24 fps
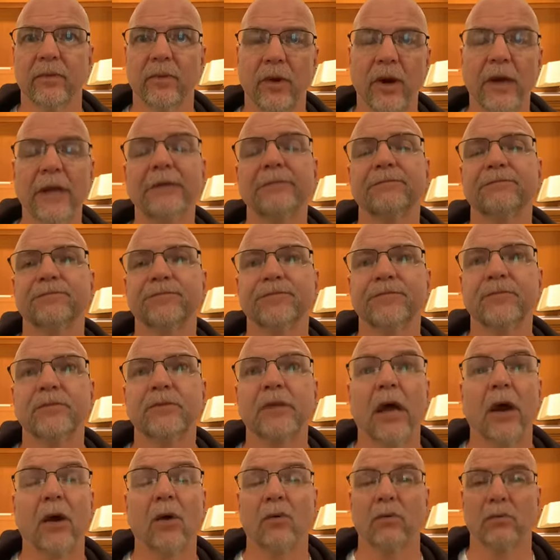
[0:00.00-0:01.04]
Right?
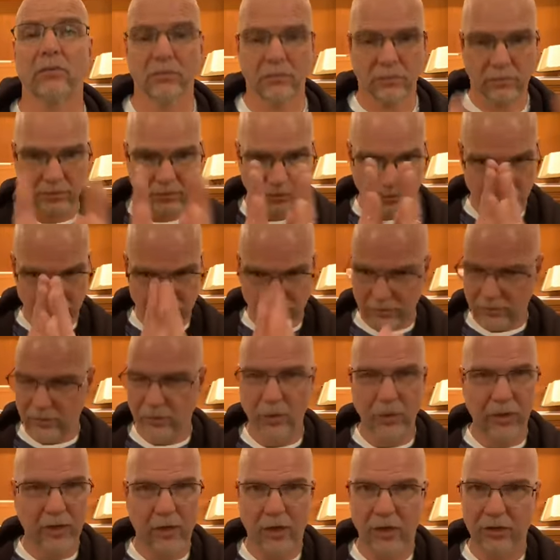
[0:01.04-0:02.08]
Now,
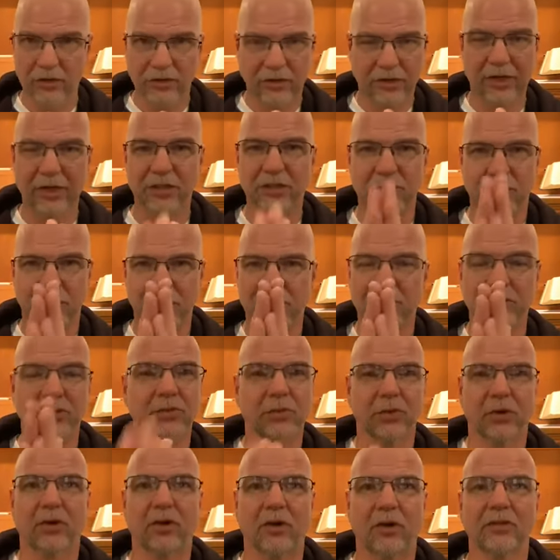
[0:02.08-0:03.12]
we understand as
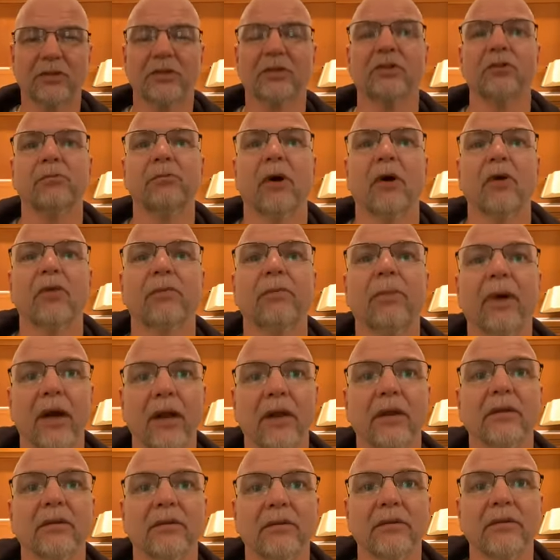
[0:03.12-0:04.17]
Christians we're called to do both,
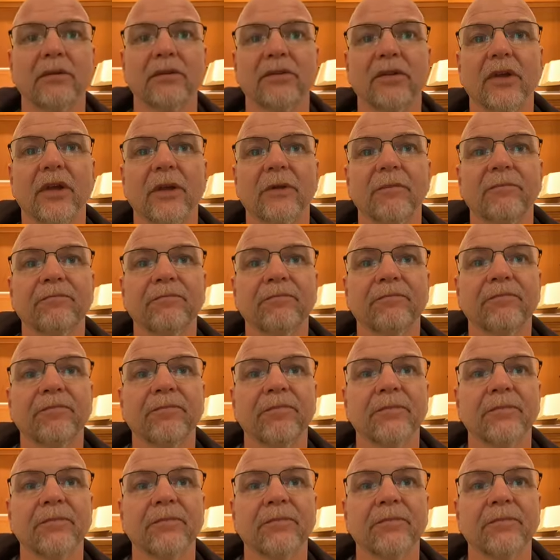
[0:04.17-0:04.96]
but see,